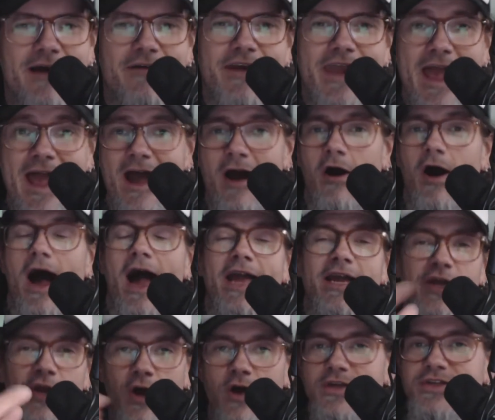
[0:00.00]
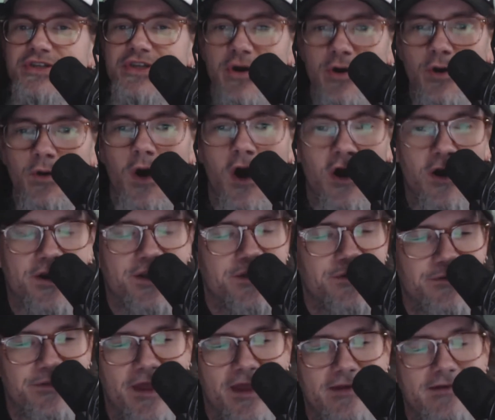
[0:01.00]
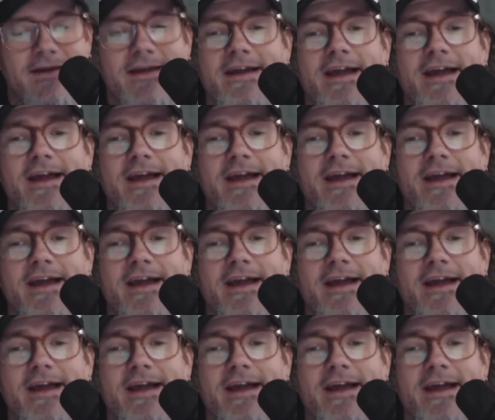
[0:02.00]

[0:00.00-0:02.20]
Now, I could also argue that